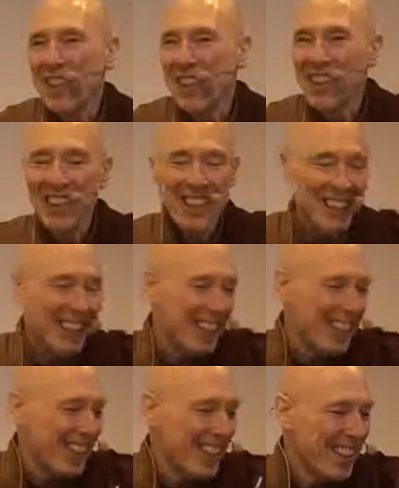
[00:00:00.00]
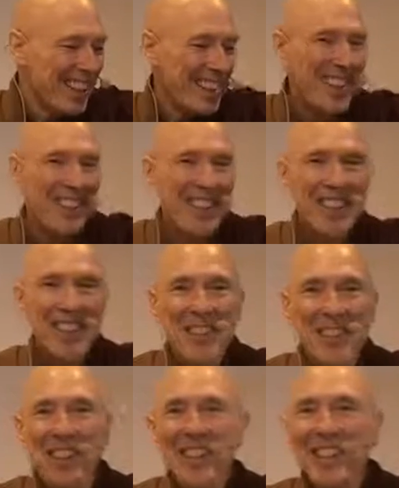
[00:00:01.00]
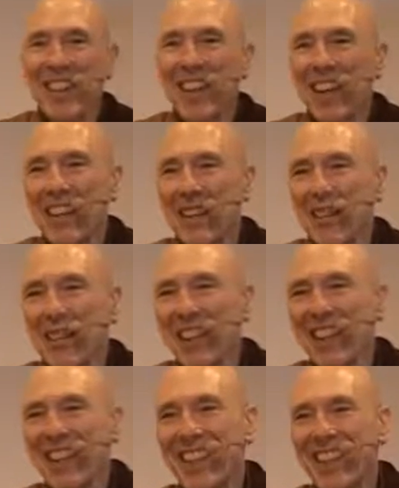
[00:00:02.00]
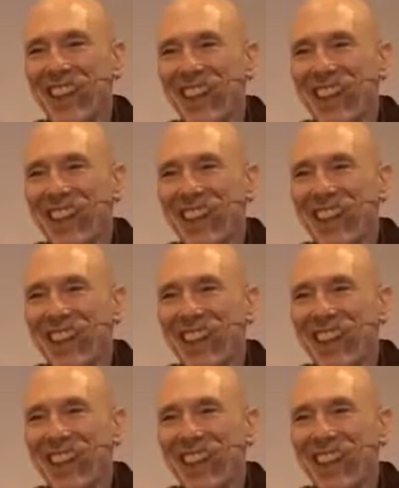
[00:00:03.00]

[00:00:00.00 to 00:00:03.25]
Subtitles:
India that the reason that you lead